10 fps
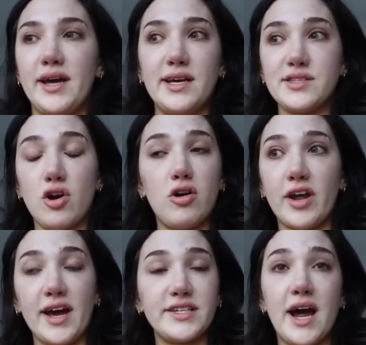I guess they're all
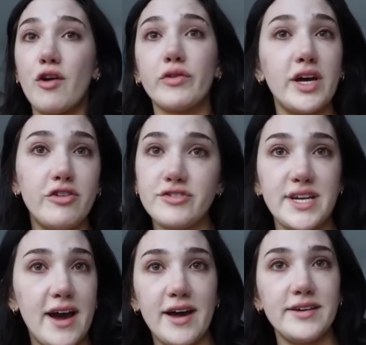connected. I don't really
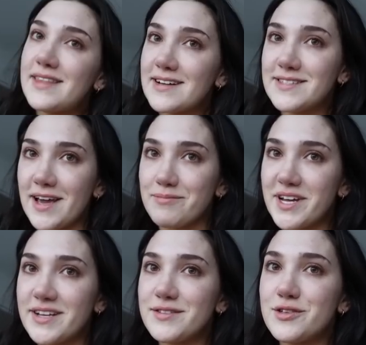understand. That's the
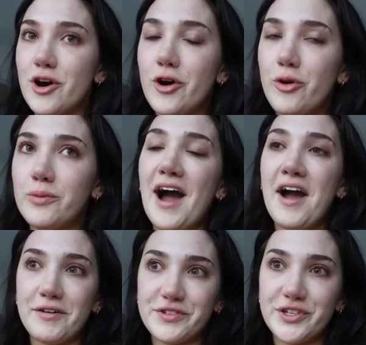update. So I
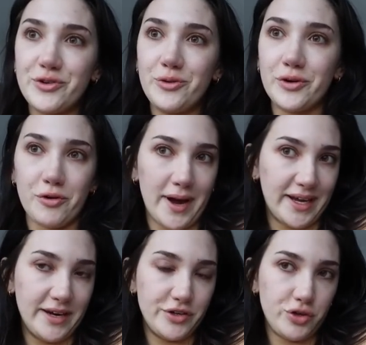have to go
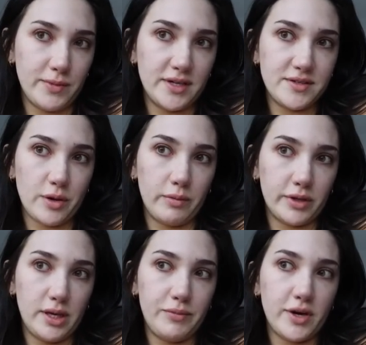back in 2 months. So I will
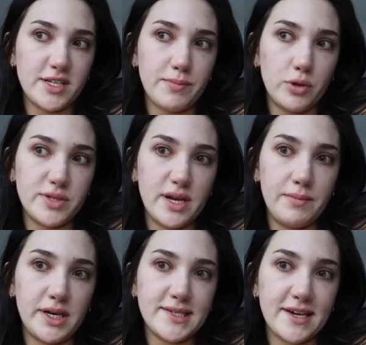keep you guys
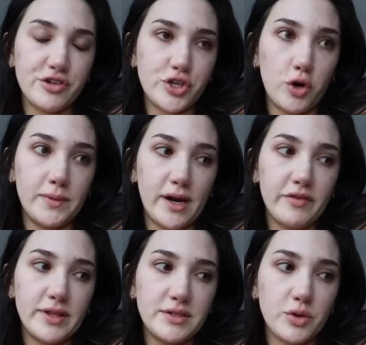posted because I just hope that
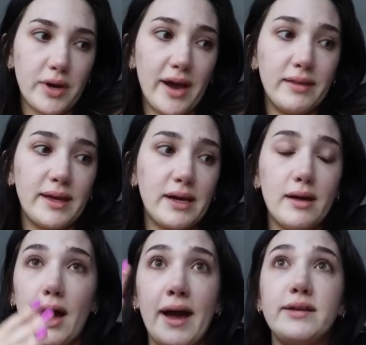everything's okay. And like,
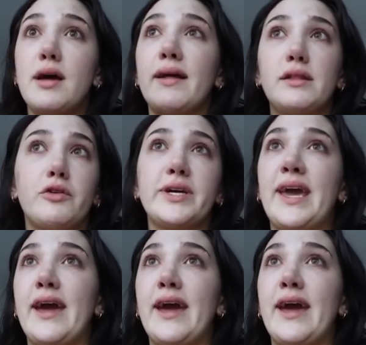I literally